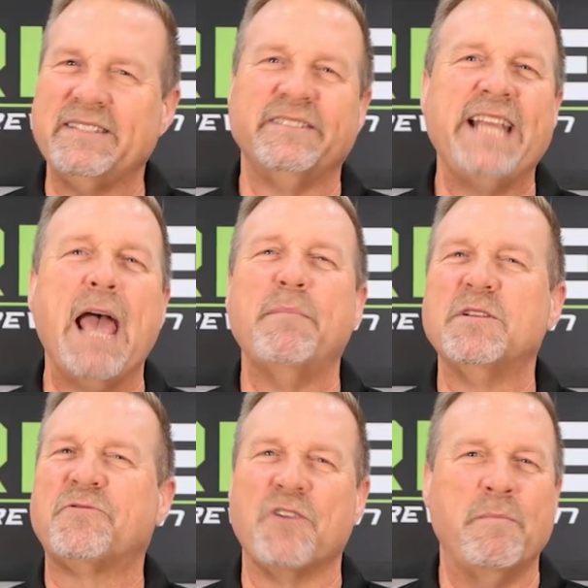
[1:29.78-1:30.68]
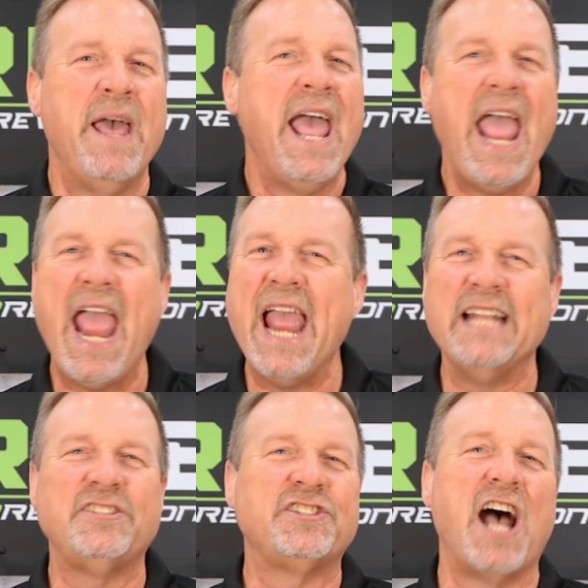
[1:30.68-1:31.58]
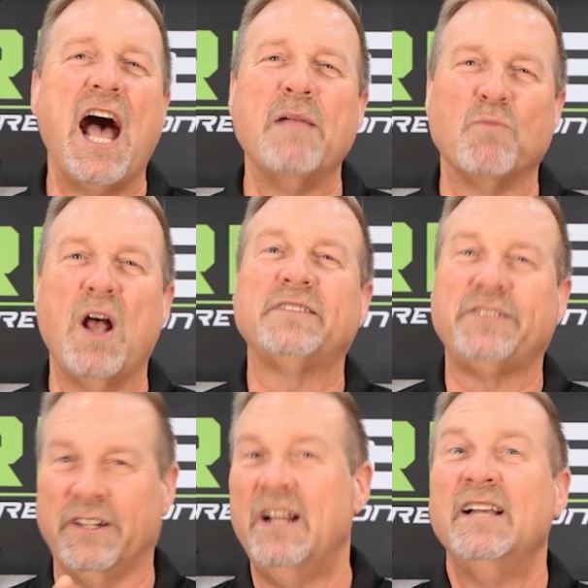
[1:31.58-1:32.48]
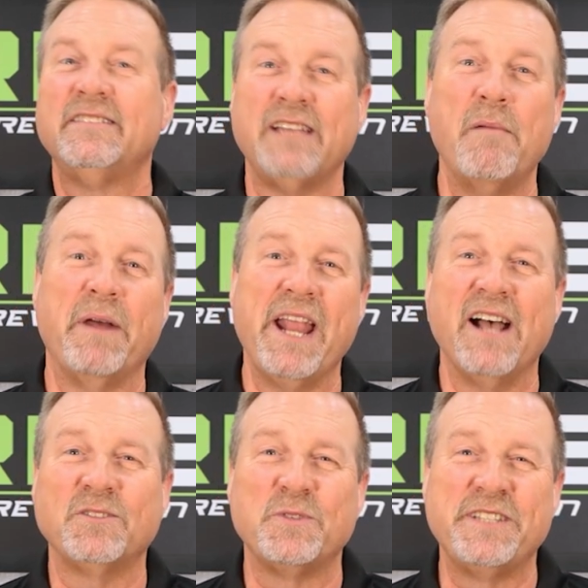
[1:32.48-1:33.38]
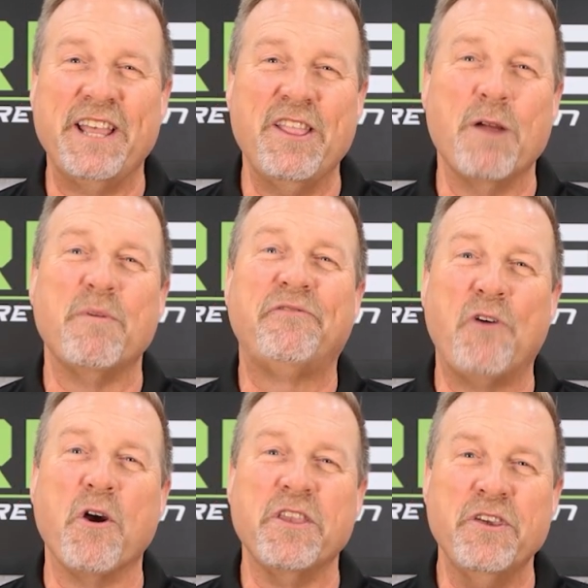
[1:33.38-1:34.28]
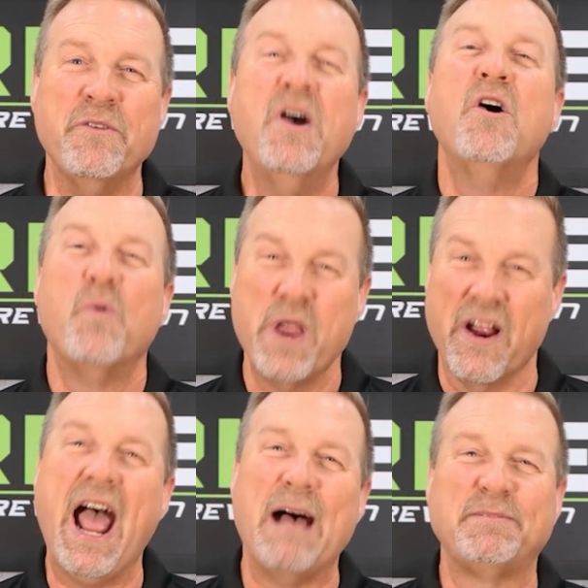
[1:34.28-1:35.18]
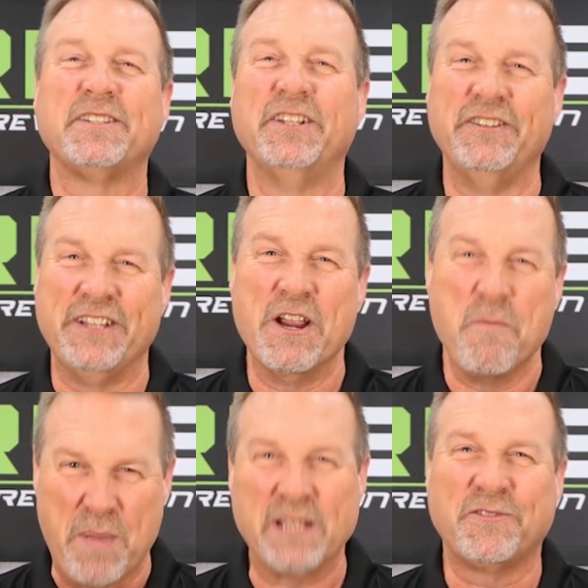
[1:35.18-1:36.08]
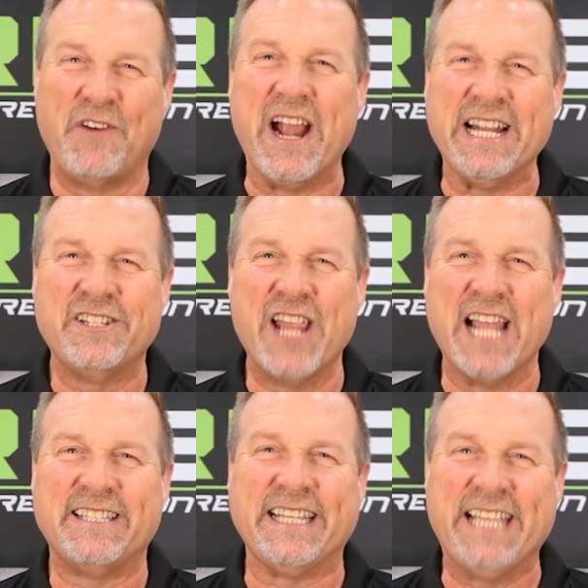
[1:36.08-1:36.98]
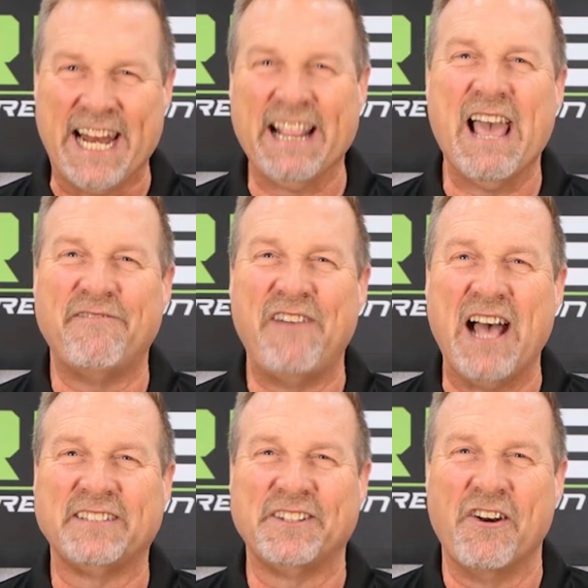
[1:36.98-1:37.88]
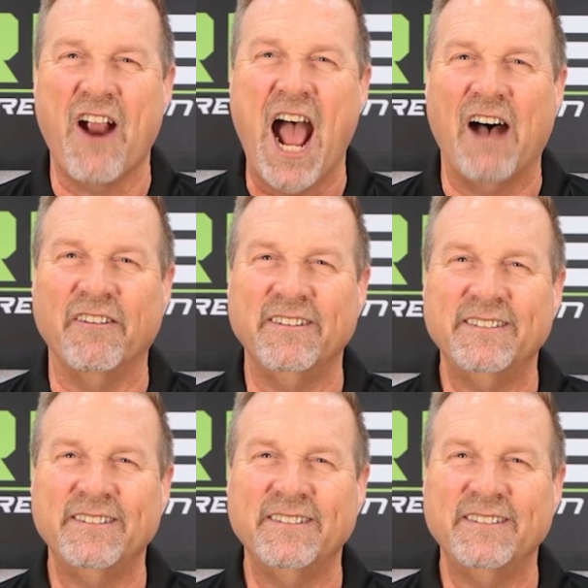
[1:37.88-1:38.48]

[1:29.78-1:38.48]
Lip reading: or damaged from age, time, rust, or somebody else was in there before you, we are absolutely your best fighting chance at getting that fastener out.